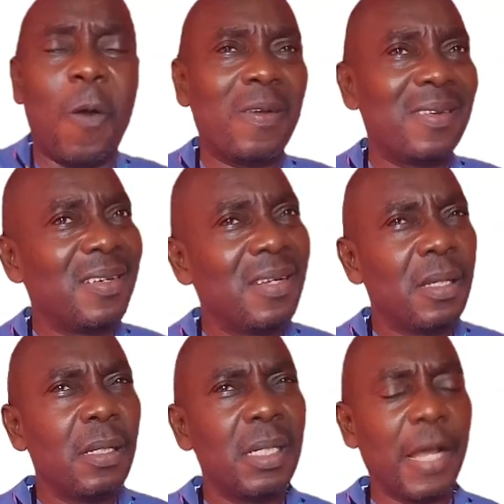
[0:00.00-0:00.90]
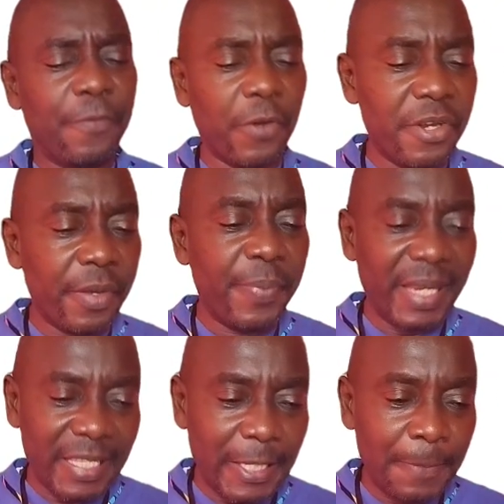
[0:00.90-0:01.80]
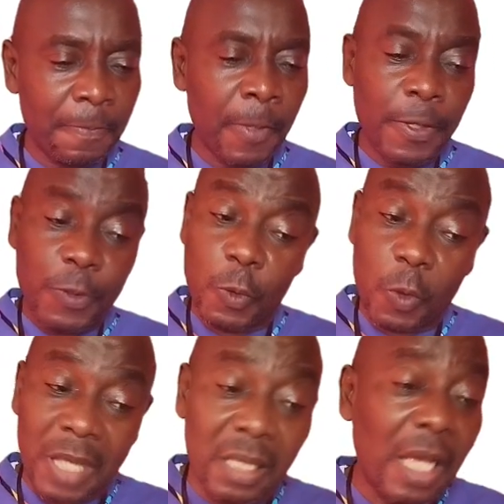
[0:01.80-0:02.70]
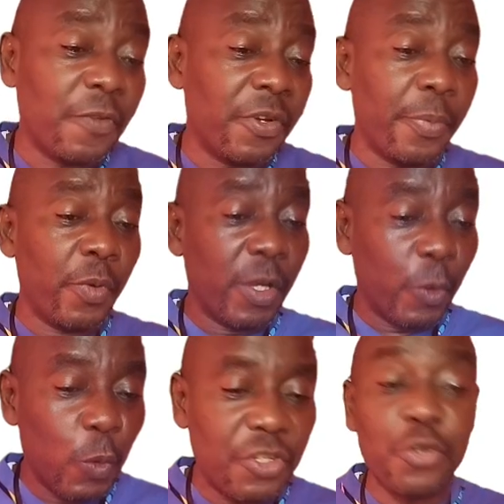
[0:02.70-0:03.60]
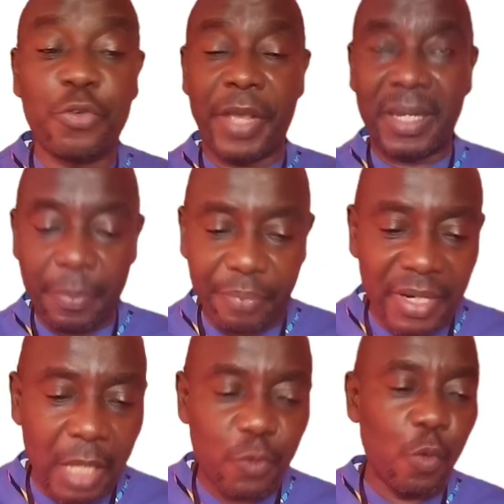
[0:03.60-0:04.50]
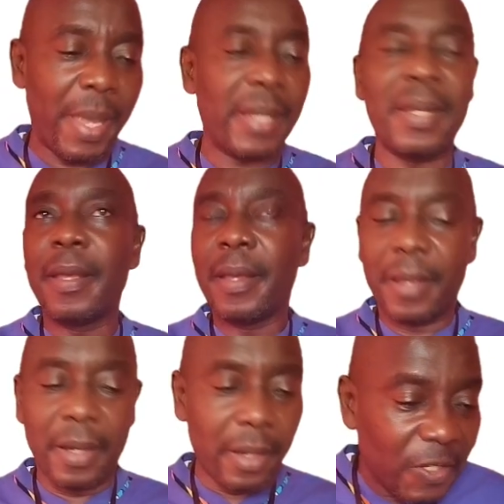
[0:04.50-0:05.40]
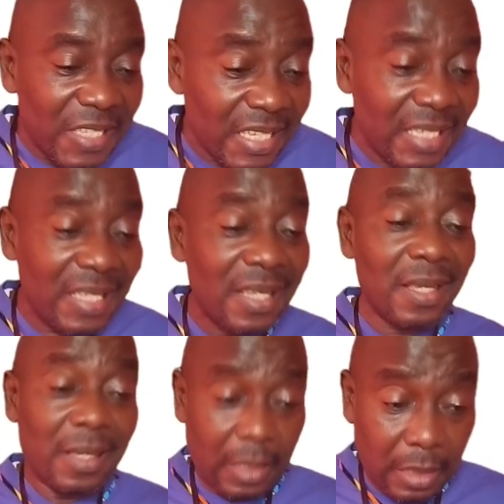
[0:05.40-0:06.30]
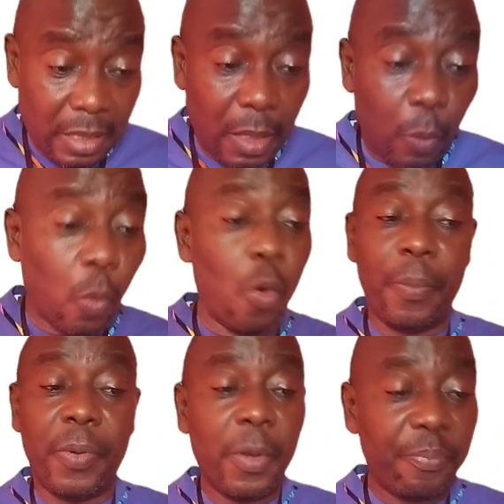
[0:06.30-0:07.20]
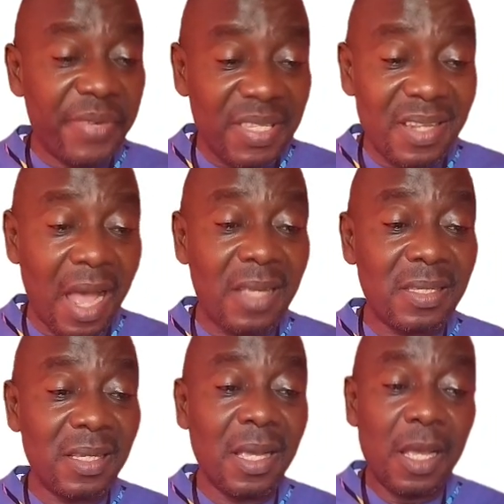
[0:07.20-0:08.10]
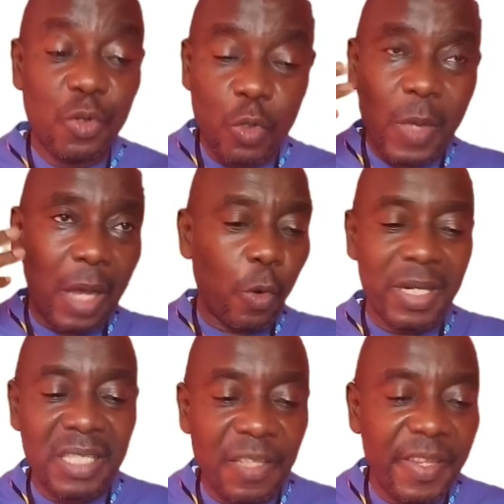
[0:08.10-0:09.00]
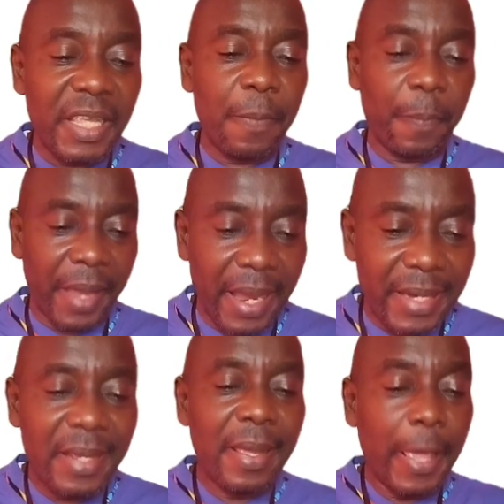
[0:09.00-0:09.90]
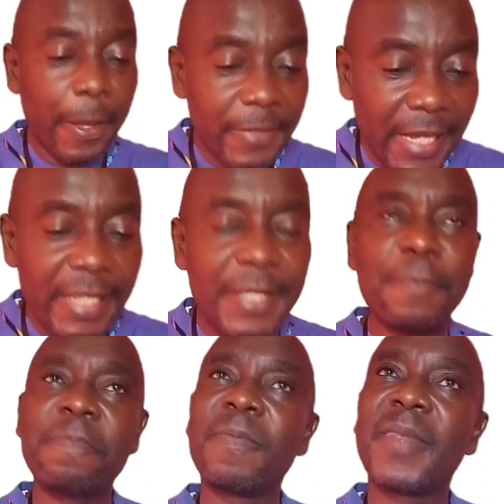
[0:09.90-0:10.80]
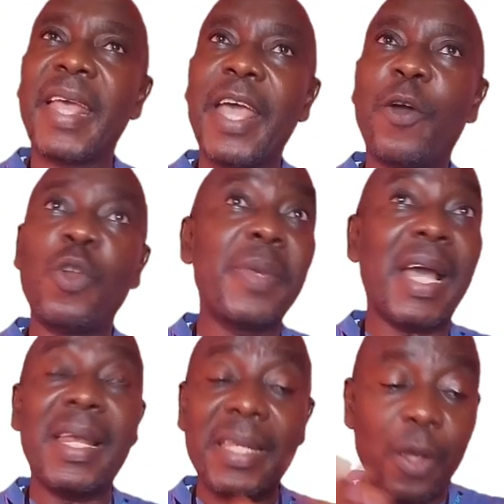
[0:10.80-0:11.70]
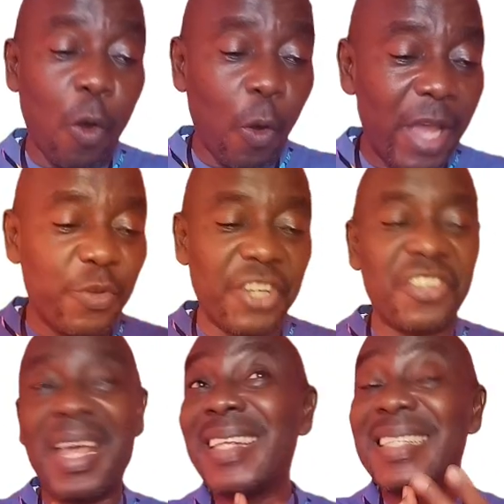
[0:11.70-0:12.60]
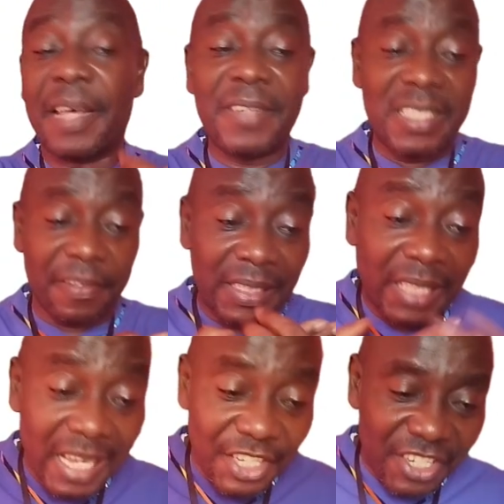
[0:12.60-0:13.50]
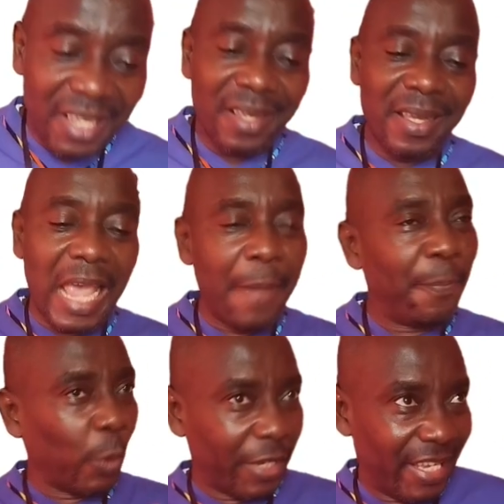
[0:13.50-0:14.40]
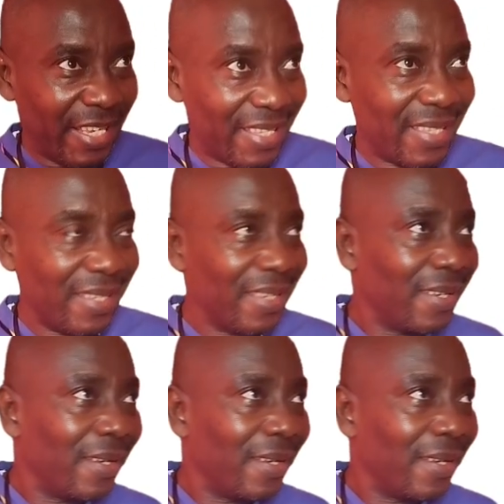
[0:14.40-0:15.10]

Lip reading: on their vulnerability. So those counted as vulnerable include children, pregnant women, fetuses in the womb, prisoners, those who are cognitively impaired, elderly, economically or educationally disadvantaged, employees,